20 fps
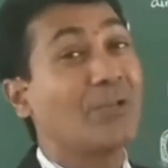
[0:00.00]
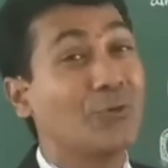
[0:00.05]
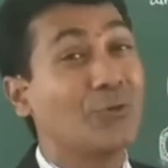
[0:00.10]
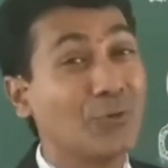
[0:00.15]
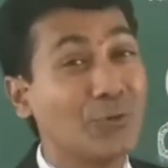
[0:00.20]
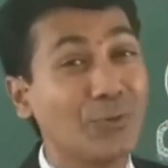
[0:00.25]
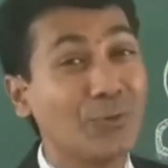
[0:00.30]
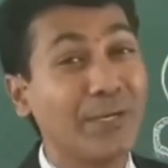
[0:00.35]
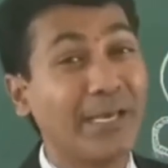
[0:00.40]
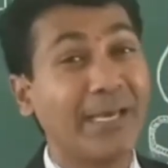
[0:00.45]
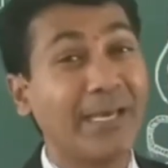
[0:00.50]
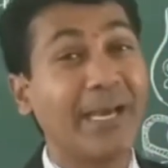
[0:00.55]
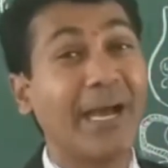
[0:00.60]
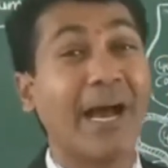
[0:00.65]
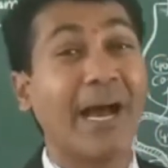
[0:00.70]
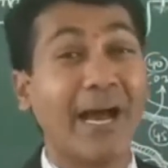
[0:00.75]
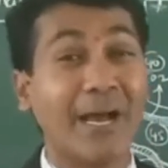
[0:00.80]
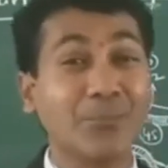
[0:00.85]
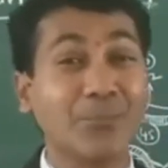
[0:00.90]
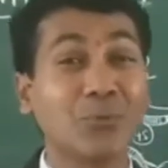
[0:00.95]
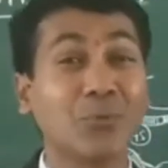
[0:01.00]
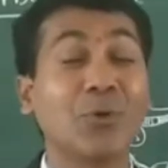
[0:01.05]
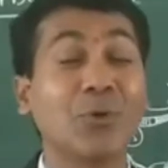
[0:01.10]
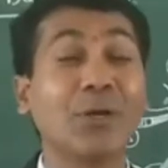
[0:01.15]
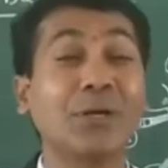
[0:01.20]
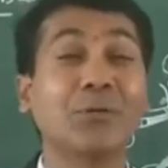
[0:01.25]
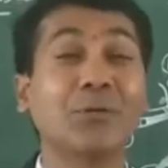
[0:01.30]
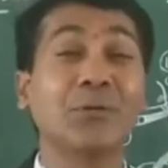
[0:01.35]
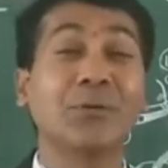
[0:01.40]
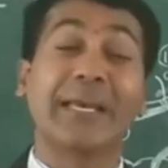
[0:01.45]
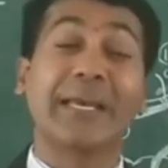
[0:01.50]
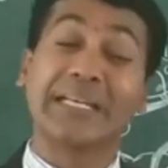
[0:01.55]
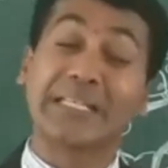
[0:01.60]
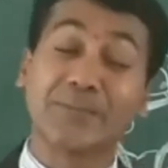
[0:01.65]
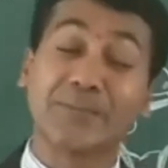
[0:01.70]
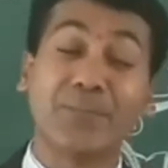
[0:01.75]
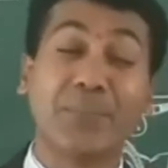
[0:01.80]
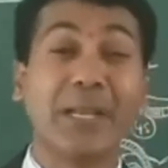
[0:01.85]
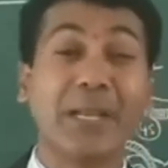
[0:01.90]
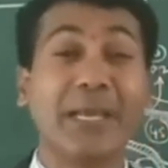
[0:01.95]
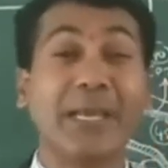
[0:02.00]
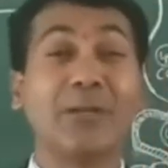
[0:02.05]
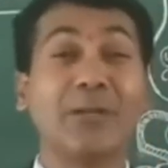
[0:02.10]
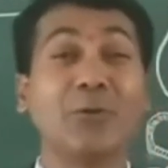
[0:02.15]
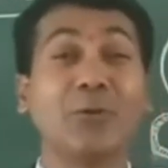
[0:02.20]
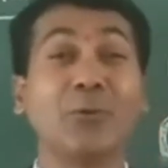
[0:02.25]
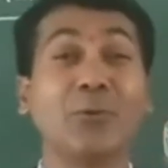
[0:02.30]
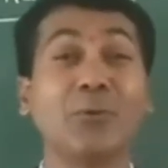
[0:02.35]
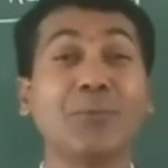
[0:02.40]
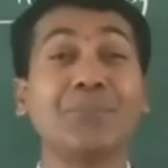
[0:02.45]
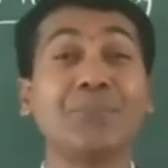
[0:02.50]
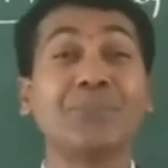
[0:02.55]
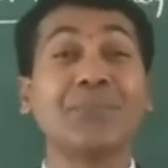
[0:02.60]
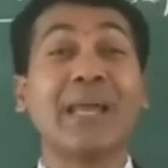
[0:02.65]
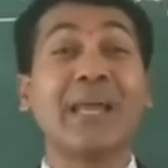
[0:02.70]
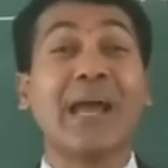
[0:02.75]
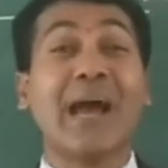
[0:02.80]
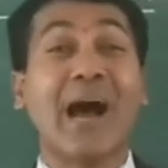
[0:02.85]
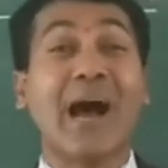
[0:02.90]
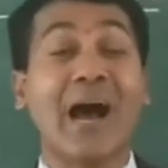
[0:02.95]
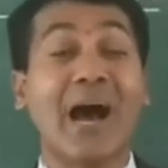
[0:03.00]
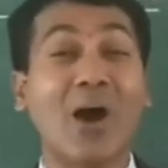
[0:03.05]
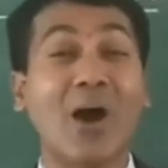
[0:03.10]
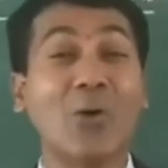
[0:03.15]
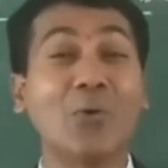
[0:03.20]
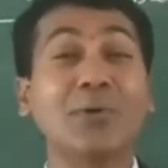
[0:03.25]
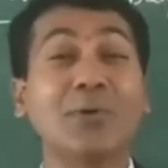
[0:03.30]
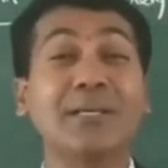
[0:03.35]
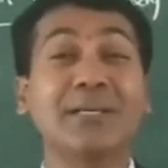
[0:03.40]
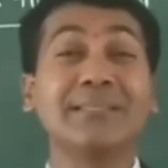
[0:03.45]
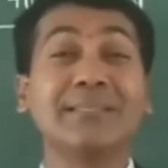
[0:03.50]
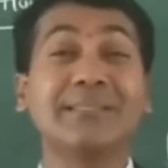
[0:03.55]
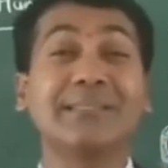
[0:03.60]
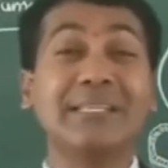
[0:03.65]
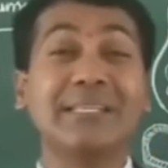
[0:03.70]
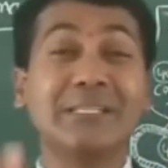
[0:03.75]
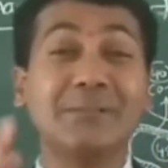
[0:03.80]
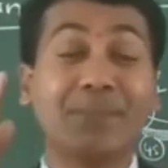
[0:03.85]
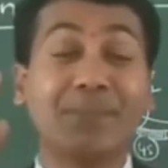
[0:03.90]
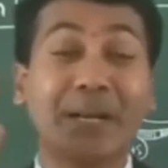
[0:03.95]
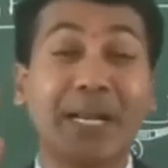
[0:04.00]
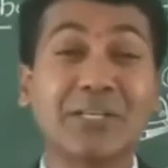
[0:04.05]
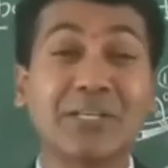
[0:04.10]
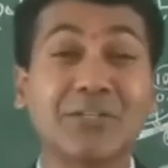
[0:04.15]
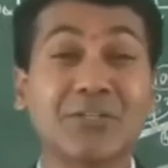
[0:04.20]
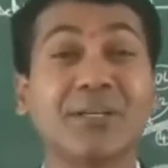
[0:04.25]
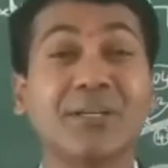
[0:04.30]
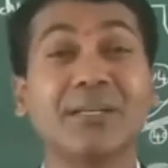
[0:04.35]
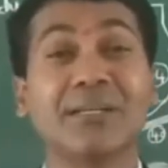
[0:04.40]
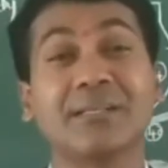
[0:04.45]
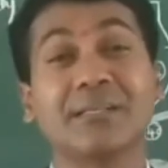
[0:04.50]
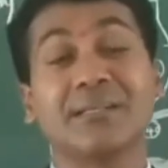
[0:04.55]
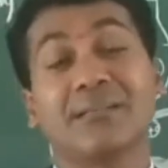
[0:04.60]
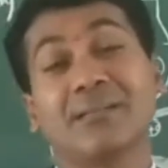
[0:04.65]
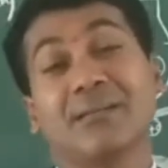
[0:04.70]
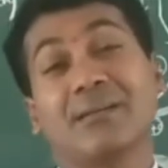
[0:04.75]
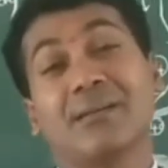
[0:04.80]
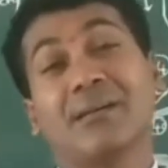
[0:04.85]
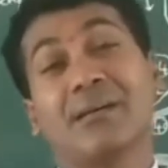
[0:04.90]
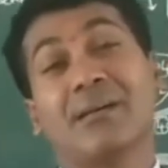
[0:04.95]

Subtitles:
Today I am going to explain you how does this pressure